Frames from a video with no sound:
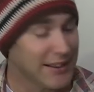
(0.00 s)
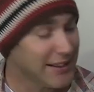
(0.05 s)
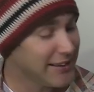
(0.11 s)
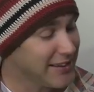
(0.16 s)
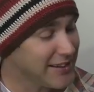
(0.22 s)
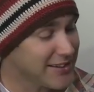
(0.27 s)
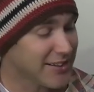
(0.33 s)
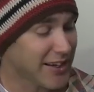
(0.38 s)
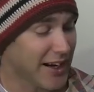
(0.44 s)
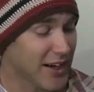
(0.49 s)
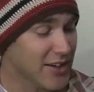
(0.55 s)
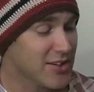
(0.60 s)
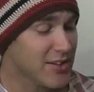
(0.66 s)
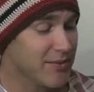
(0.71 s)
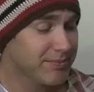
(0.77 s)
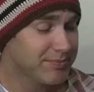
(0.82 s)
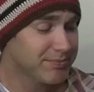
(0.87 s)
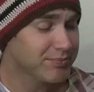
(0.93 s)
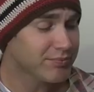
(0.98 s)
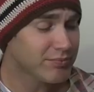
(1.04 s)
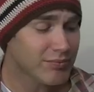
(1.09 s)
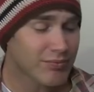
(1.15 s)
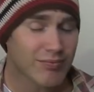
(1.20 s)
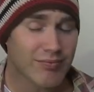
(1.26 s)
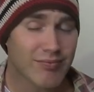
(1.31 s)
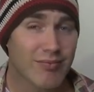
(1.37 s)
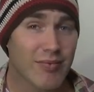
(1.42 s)
In this case,
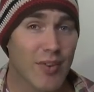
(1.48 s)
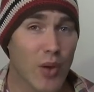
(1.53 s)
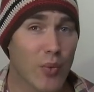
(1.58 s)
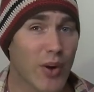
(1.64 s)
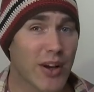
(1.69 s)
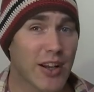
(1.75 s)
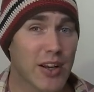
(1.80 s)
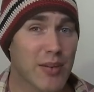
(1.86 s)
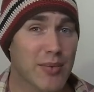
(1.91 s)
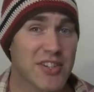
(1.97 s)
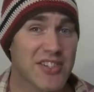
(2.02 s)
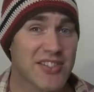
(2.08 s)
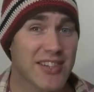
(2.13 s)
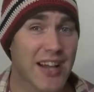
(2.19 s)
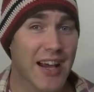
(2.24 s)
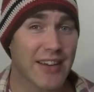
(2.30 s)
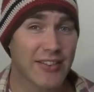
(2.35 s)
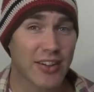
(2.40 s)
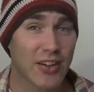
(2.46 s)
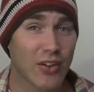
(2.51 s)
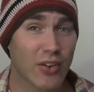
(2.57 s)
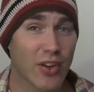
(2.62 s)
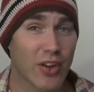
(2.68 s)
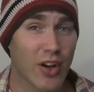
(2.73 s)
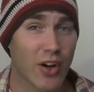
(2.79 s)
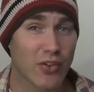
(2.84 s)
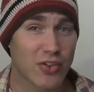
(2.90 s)
we're going to be starting
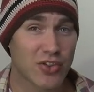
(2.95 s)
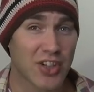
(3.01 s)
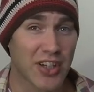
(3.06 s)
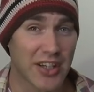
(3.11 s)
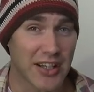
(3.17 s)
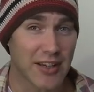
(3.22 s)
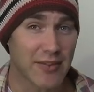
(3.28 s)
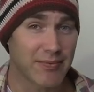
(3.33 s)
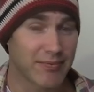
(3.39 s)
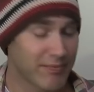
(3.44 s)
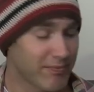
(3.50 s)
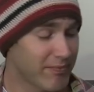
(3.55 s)
on the note G,